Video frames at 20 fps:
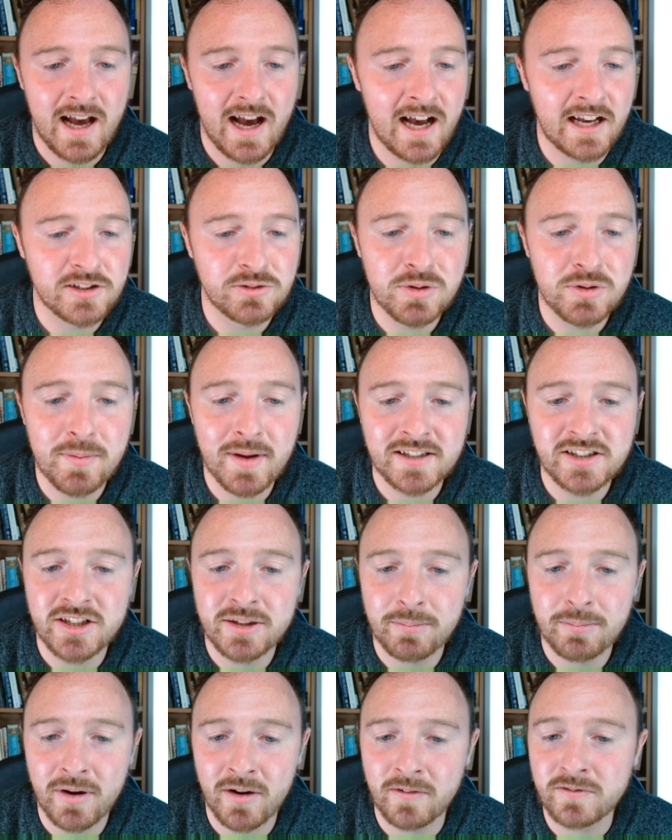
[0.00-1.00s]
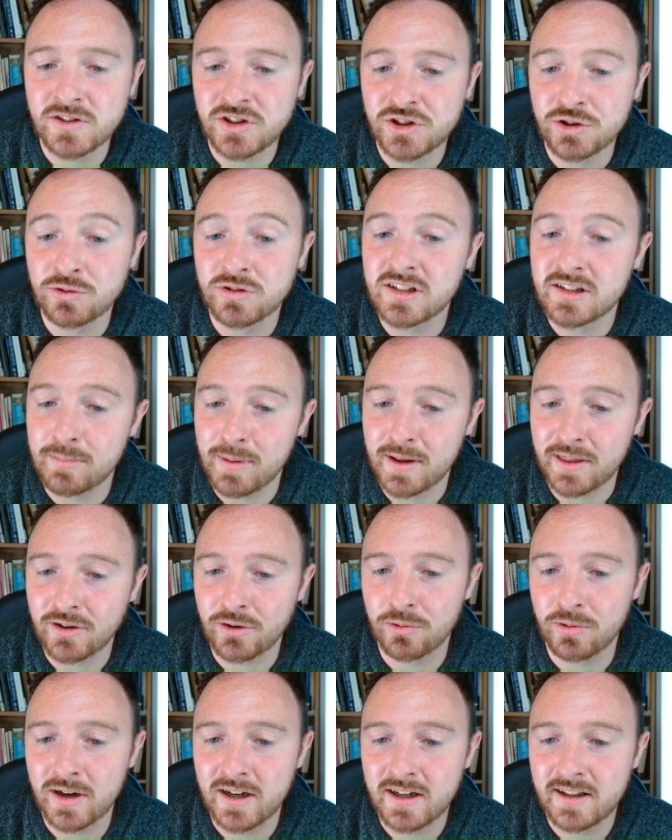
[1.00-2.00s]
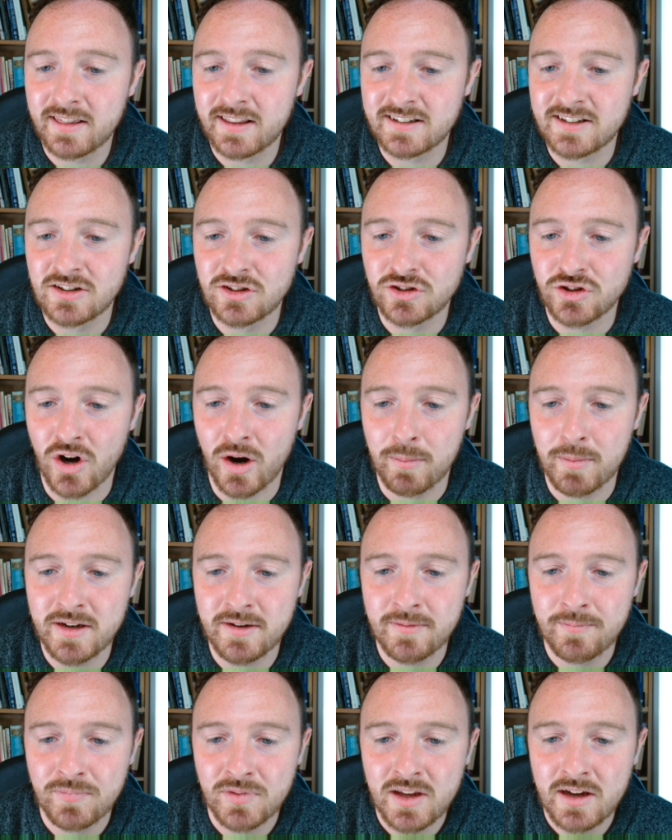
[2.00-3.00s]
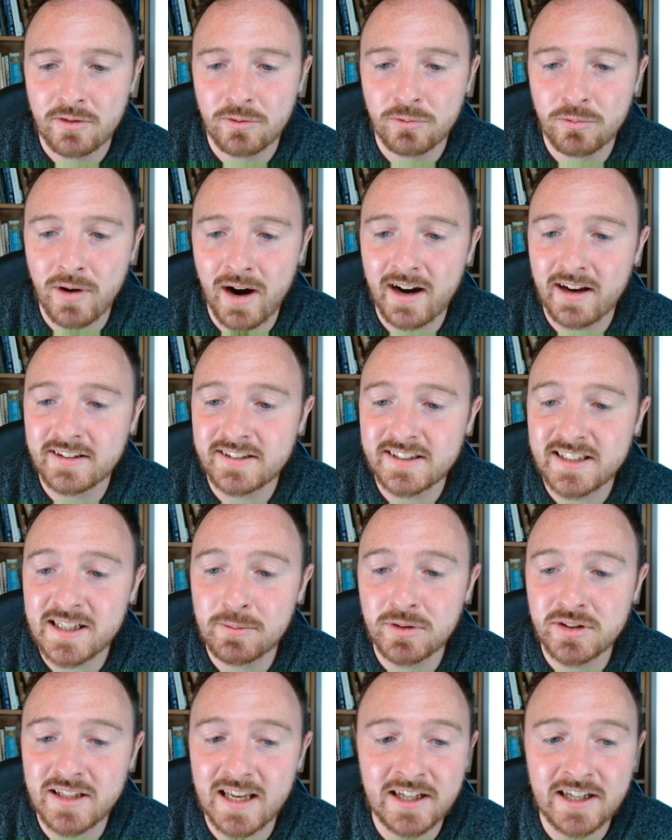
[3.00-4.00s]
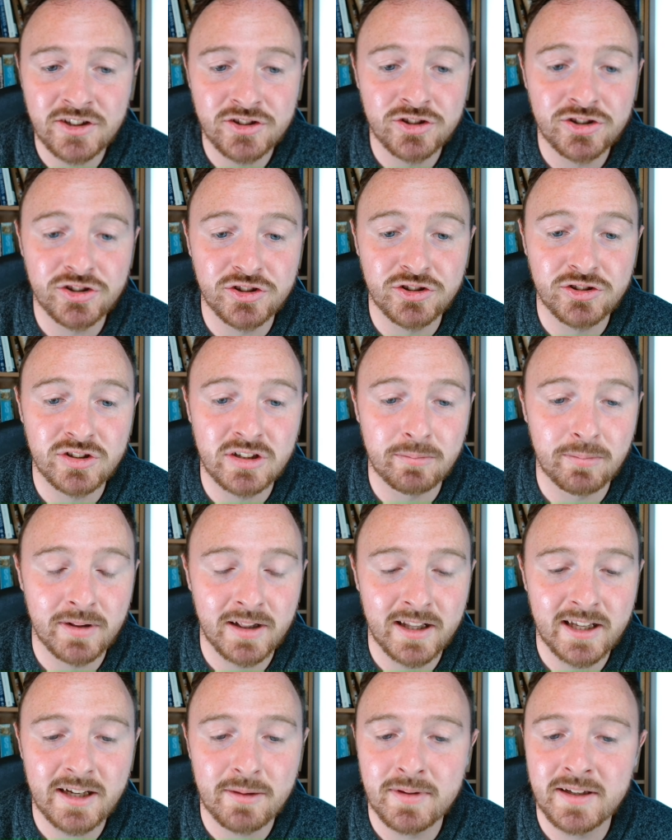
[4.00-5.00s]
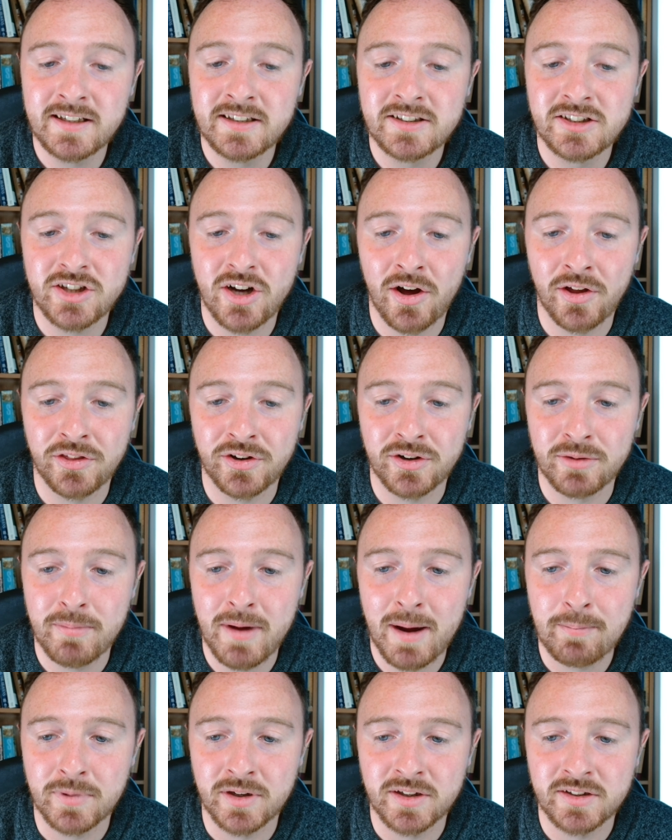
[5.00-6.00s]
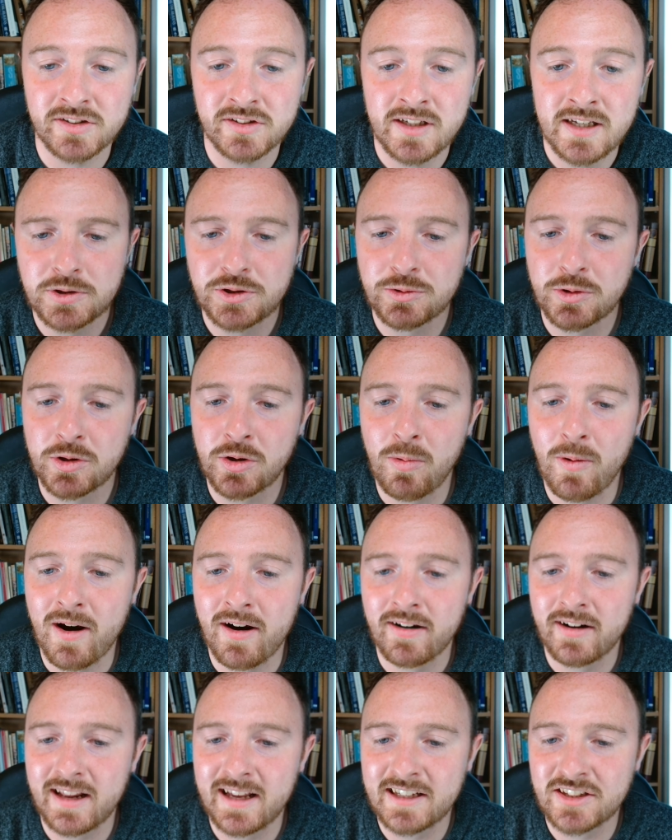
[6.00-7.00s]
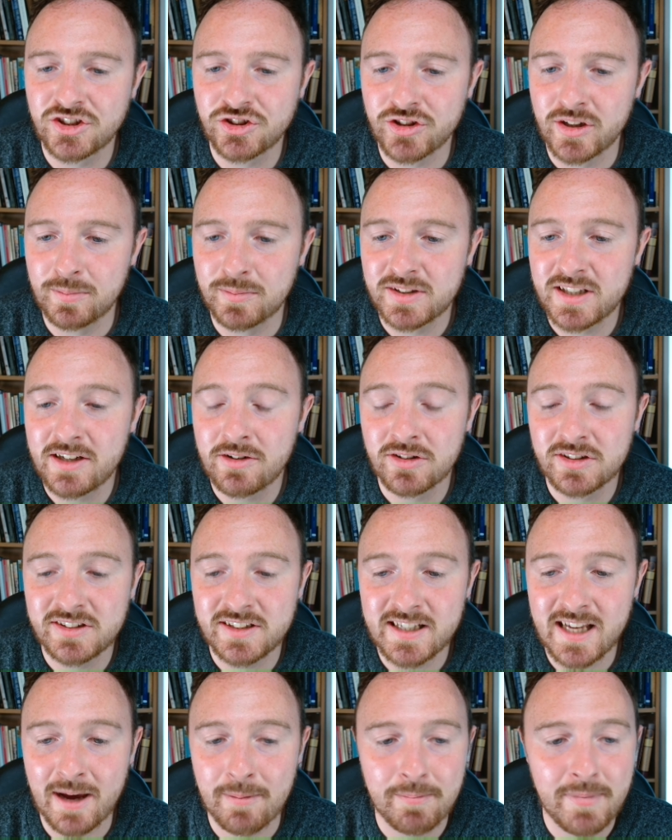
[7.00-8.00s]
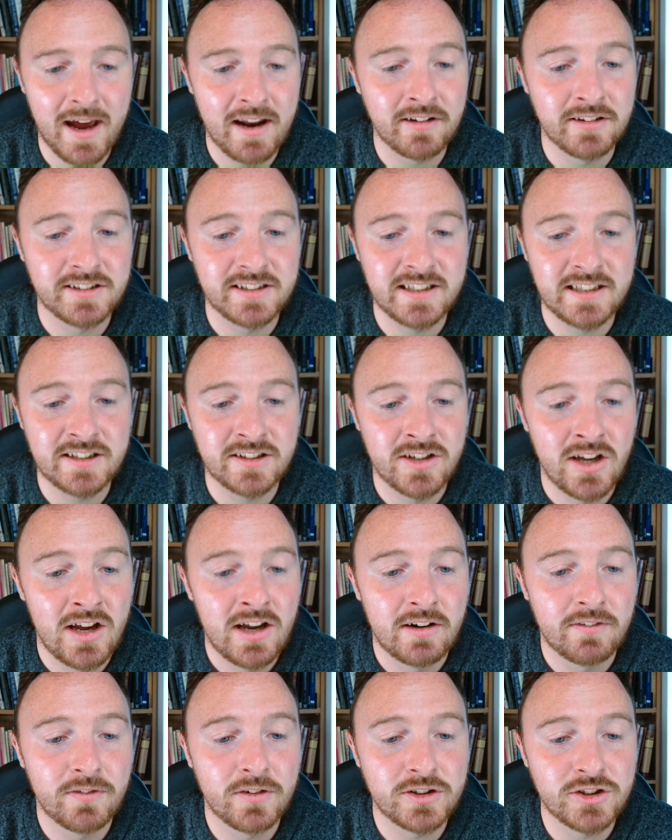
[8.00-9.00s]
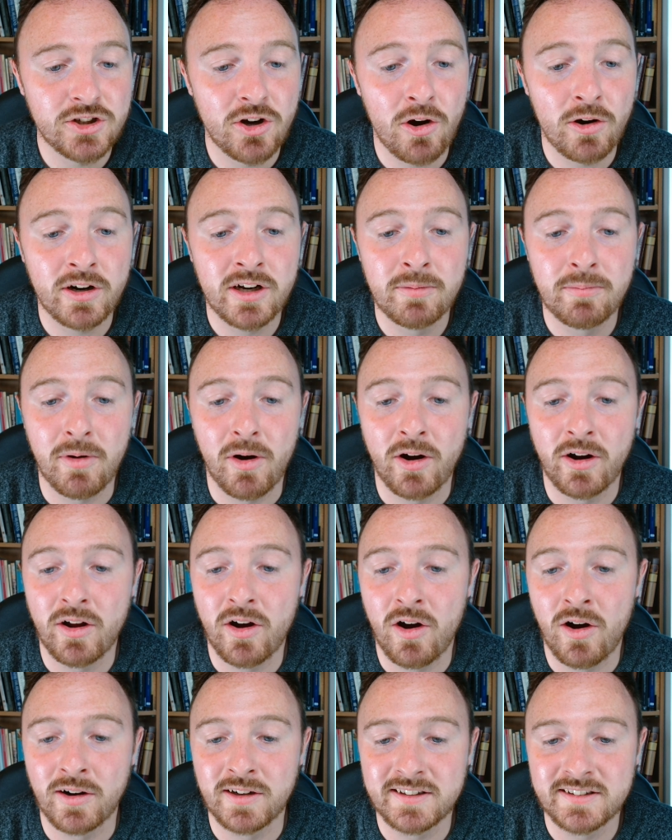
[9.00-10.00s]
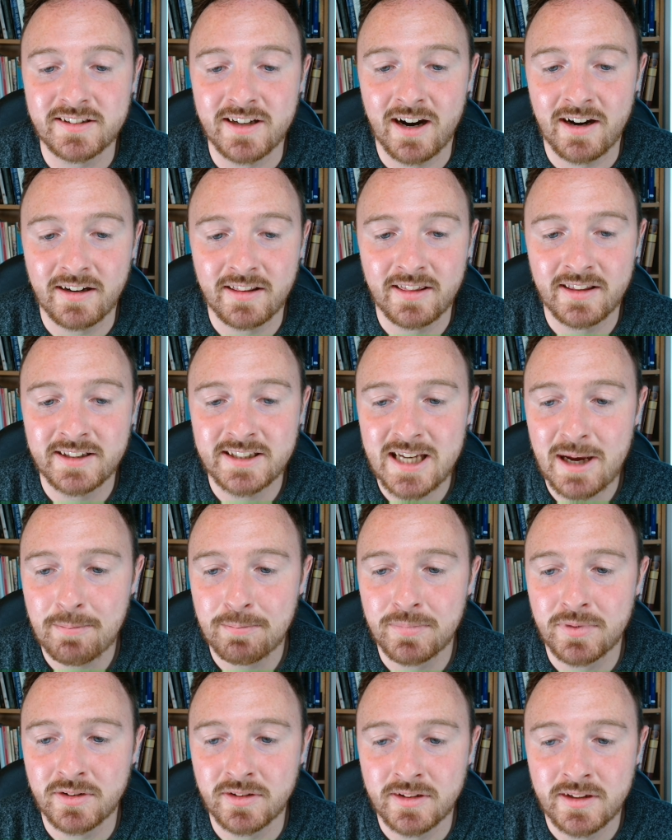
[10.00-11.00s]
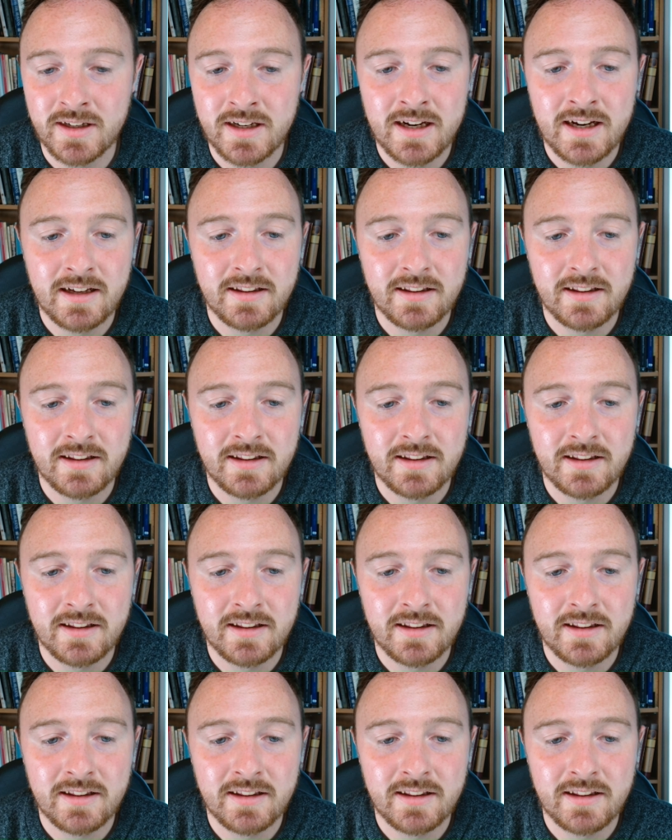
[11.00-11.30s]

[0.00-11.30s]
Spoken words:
As we mentioned above, Joseph Smith created this endowment right as he was introducing polygamy to other members, which required extreme secrecy and penalties for talking about it outside of the temple.